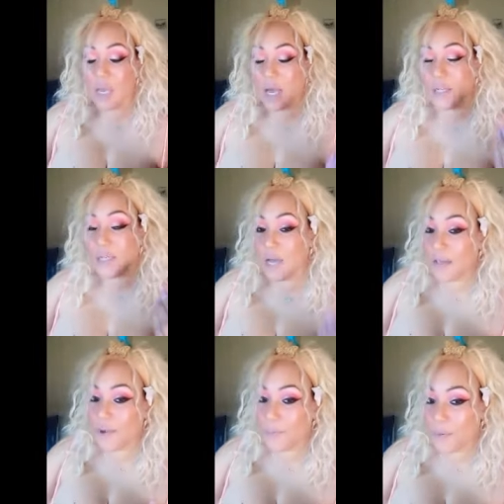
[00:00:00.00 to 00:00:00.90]

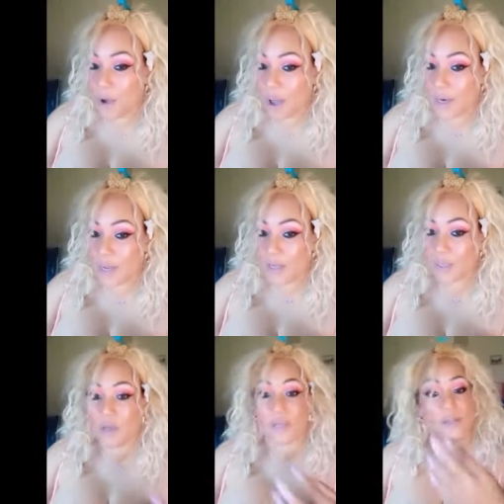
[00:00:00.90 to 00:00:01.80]
Another
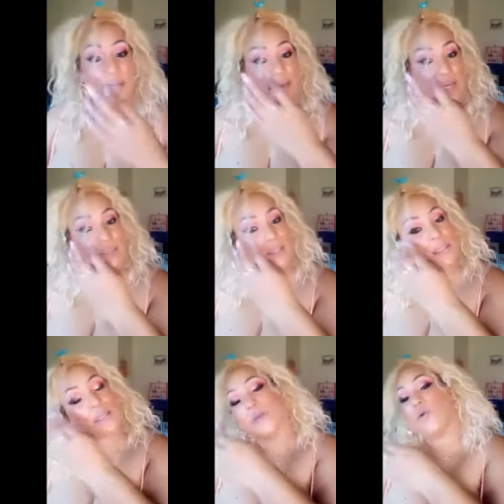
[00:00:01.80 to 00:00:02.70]
product that
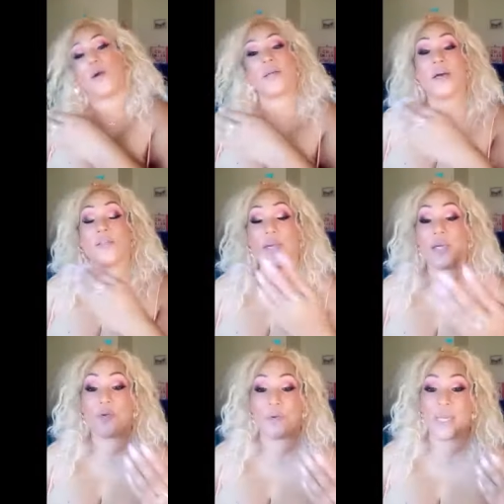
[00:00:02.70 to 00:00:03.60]
or another
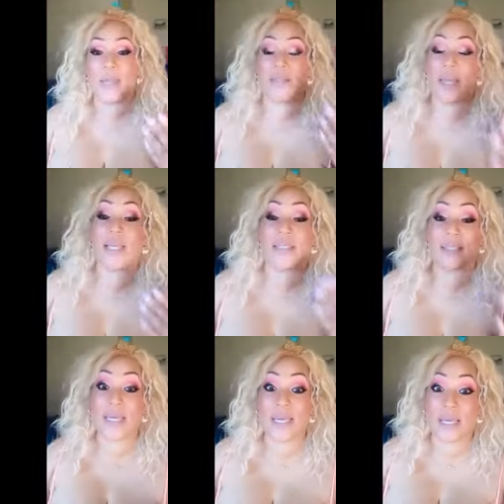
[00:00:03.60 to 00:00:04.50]
ingredient that is
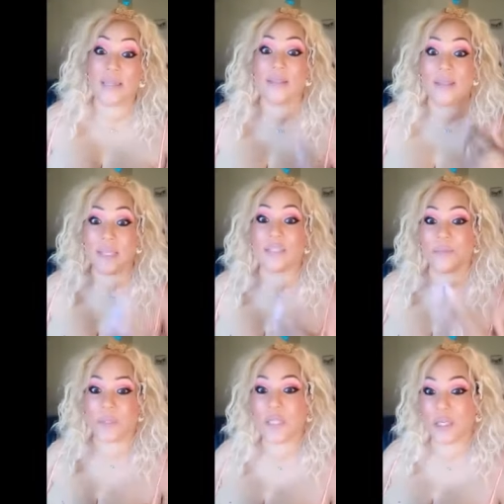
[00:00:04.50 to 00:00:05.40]
in this
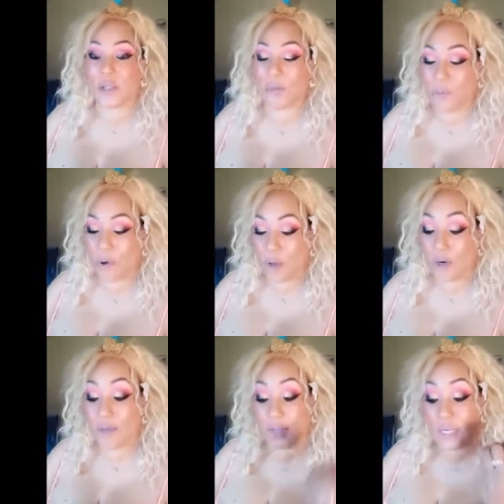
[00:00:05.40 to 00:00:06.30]
particular
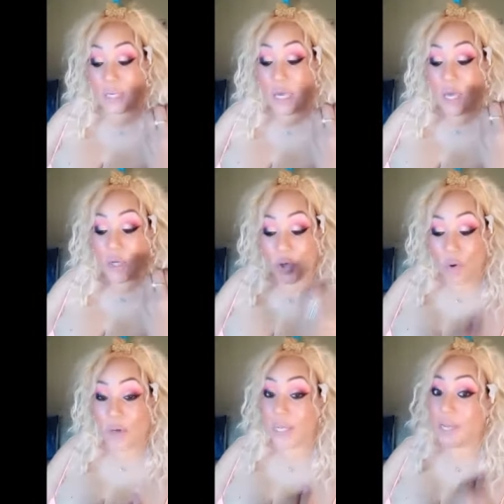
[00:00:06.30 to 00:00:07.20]
product, the
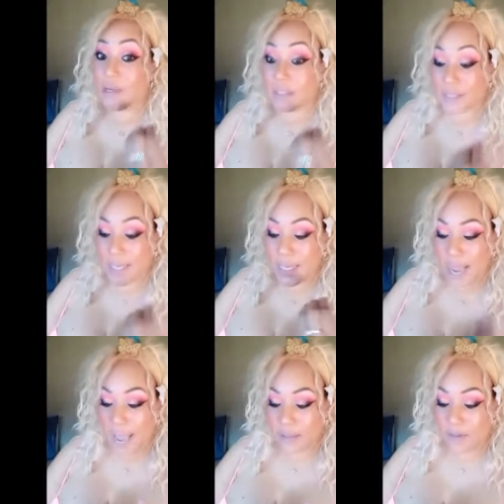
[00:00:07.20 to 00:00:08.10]
Garnier Skin
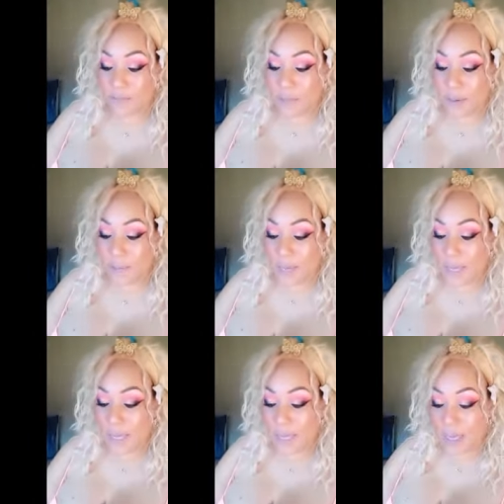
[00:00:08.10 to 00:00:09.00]
Active
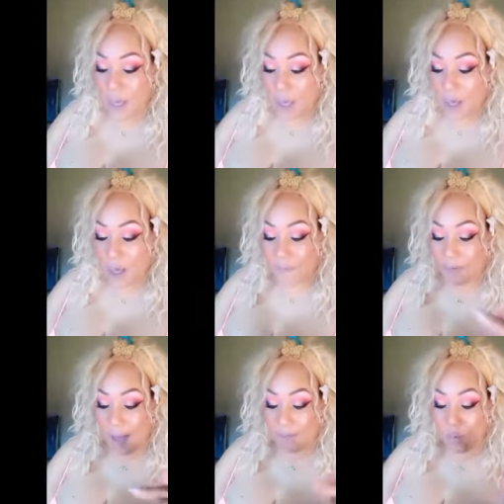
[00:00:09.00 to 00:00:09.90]
BB a
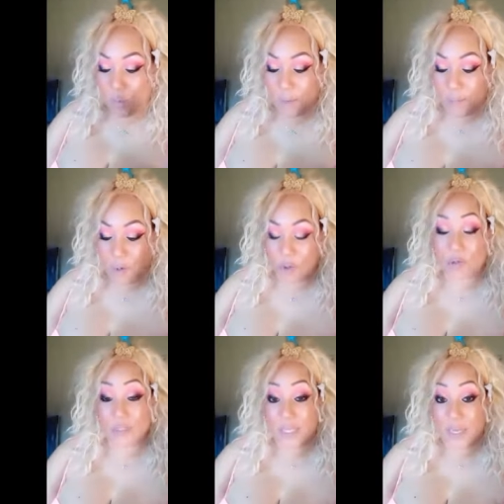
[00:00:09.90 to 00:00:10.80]
5 in 1 Miracle
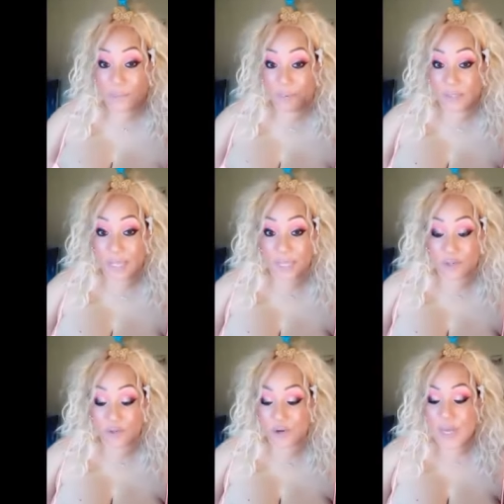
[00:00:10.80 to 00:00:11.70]
Skin
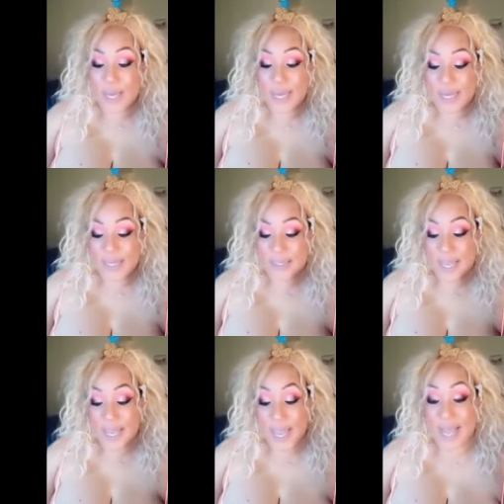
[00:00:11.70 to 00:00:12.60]
Protector, is
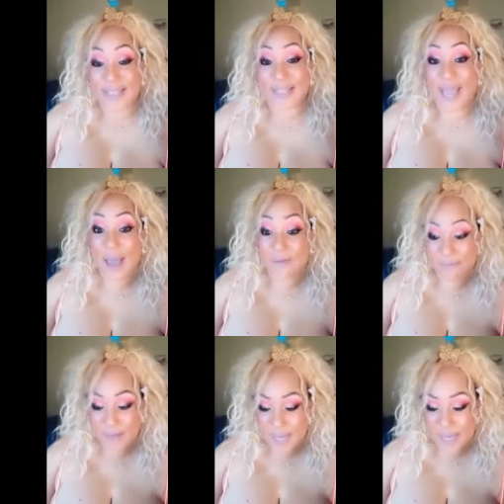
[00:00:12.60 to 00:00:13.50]
that it has
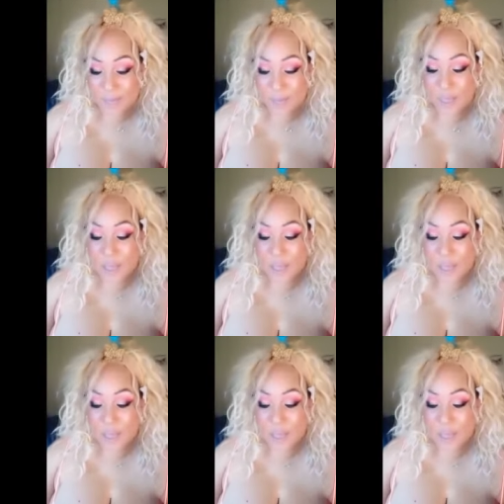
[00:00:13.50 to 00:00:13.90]
caffeine.